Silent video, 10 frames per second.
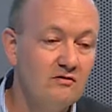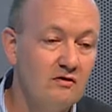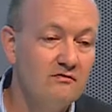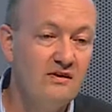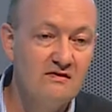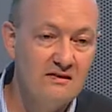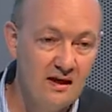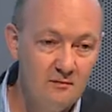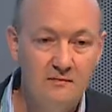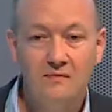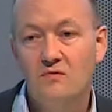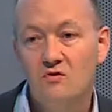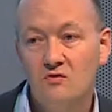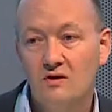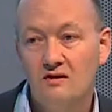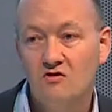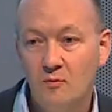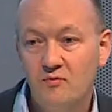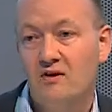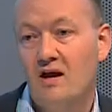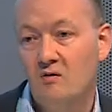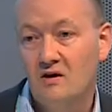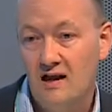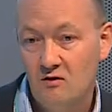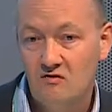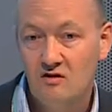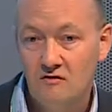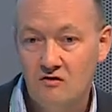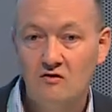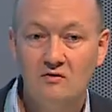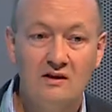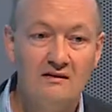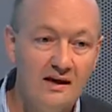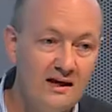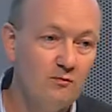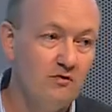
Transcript: convince them to adopt our cloud service so that they can